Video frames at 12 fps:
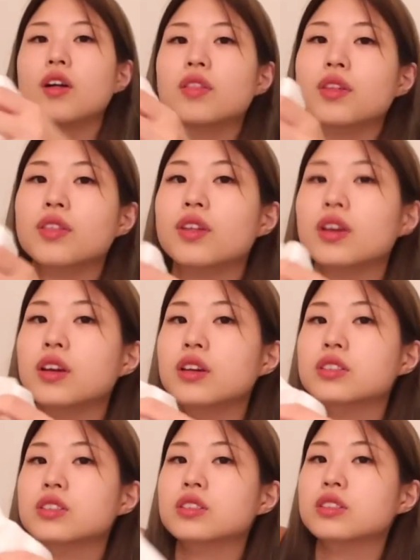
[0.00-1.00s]
The thing
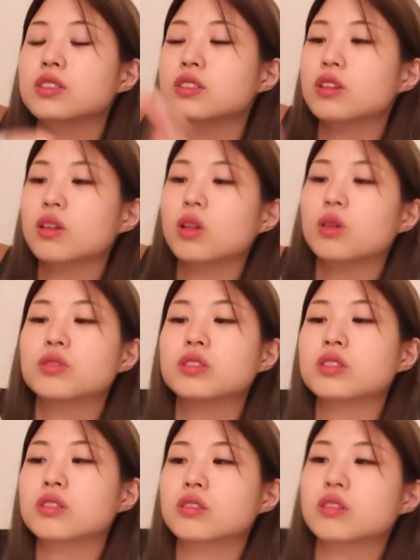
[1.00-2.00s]
is, the clothes
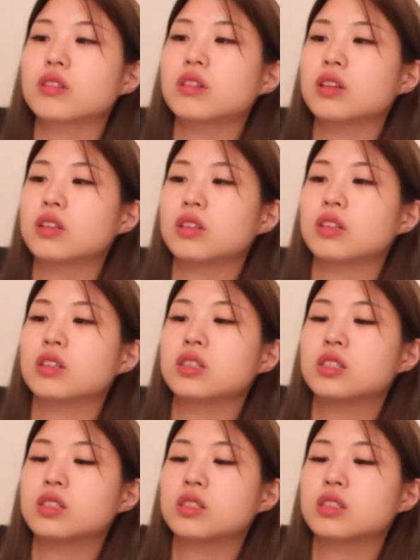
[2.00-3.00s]
is like,
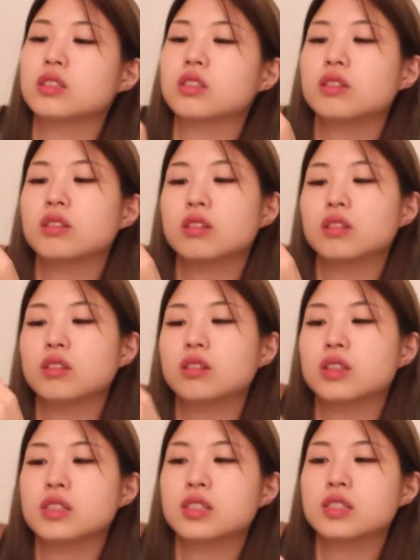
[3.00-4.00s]

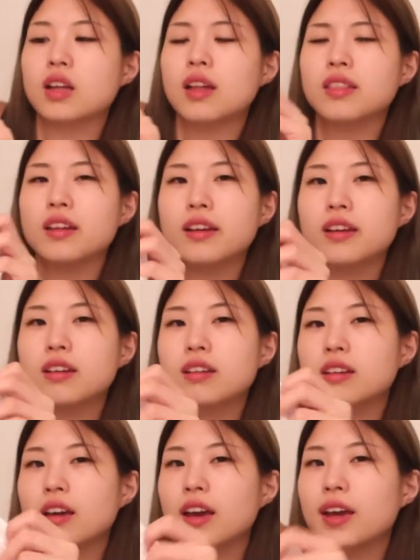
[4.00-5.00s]
it's not
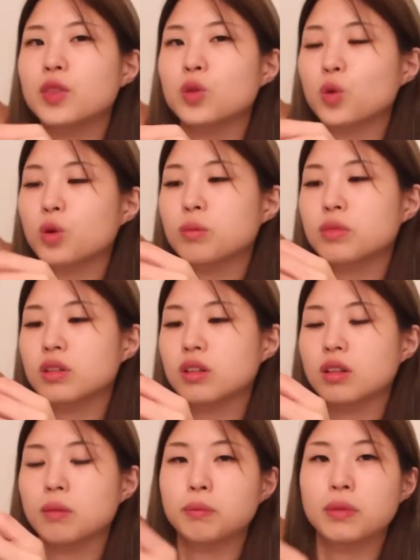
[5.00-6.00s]
like a
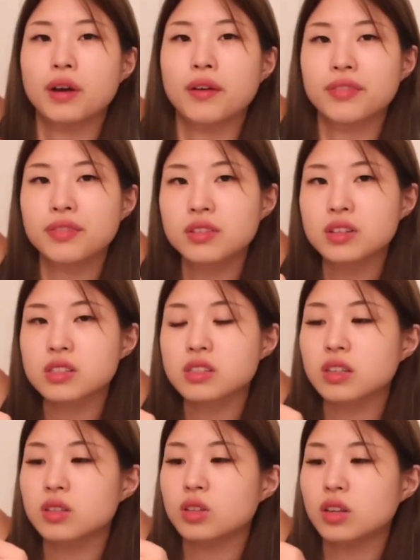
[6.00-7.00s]
normal myeon.
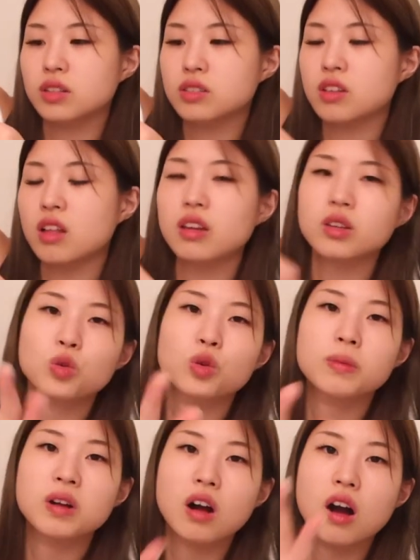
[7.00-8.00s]
It's not like
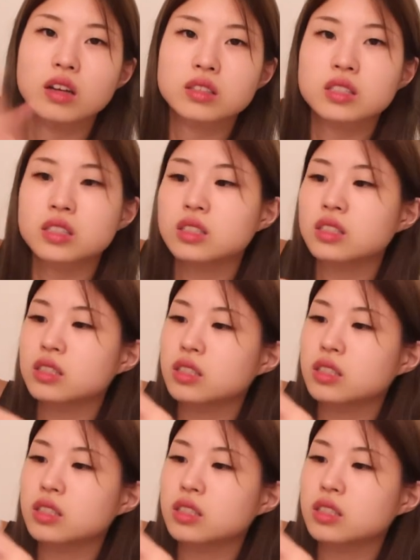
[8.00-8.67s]
normal cotton.